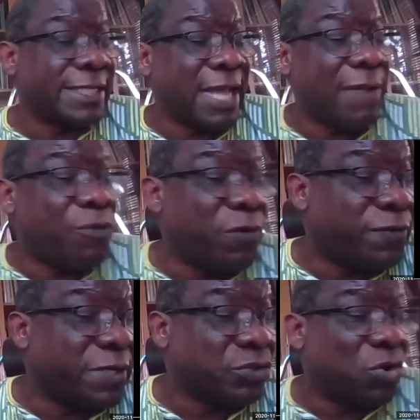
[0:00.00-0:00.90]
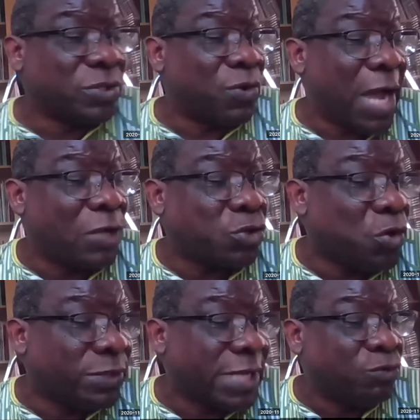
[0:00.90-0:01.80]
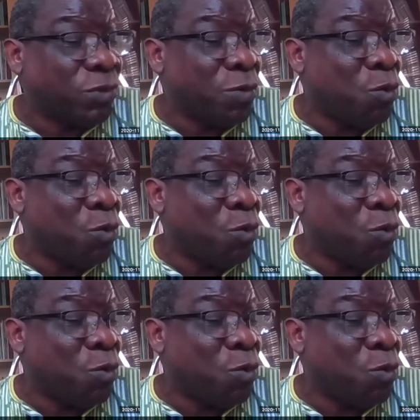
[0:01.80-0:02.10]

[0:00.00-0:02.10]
the type of result or outcomes that we